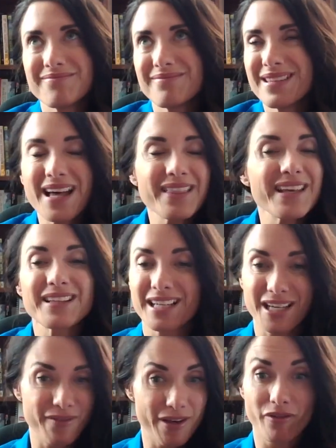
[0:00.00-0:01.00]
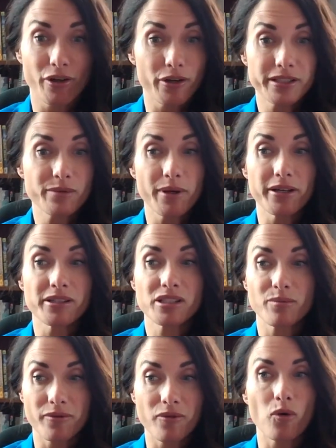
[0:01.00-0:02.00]
nothing like I've ever experienced
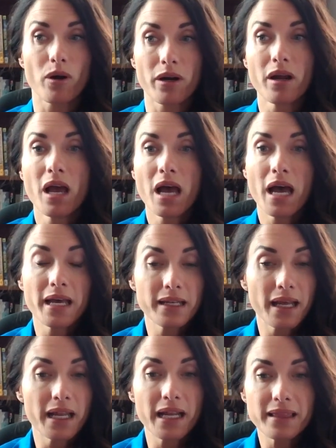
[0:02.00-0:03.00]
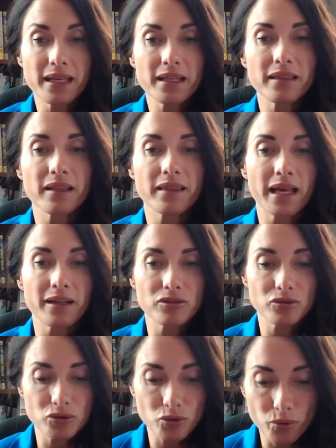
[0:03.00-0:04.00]
before. And I think that
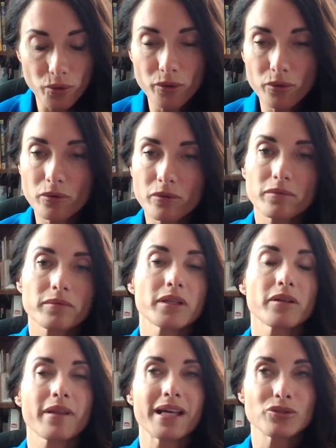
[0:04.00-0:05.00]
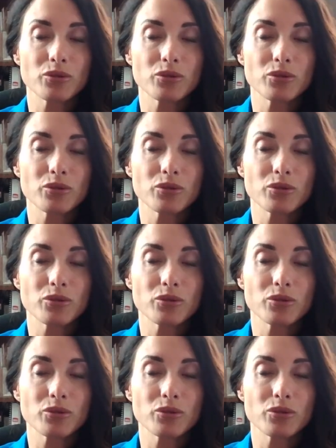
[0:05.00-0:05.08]
true, that